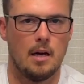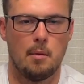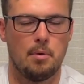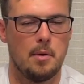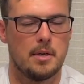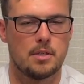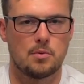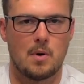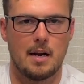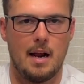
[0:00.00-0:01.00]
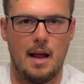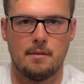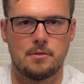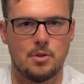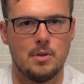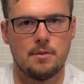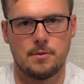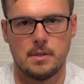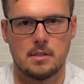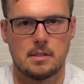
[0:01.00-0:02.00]
I pretty much just wanted to have two
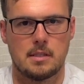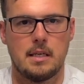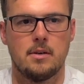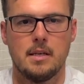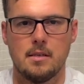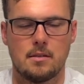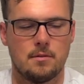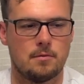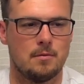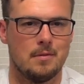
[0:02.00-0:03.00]
different series of,